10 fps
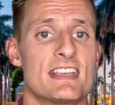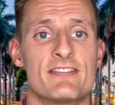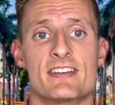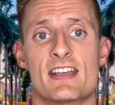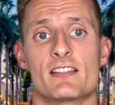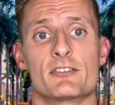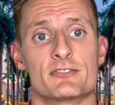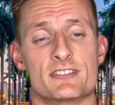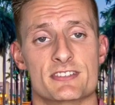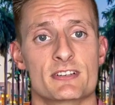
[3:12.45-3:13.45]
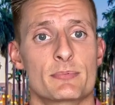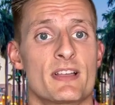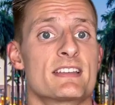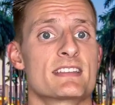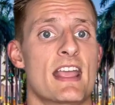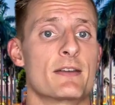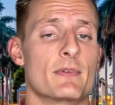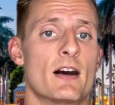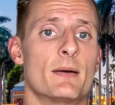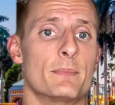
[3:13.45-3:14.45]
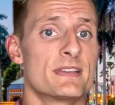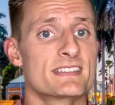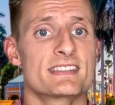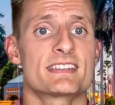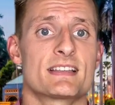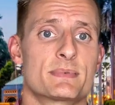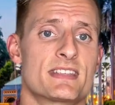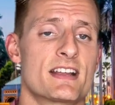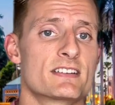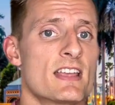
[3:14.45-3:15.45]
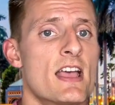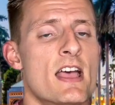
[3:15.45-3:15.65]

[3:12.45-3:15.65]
even a little dessert place and businesses upstairs,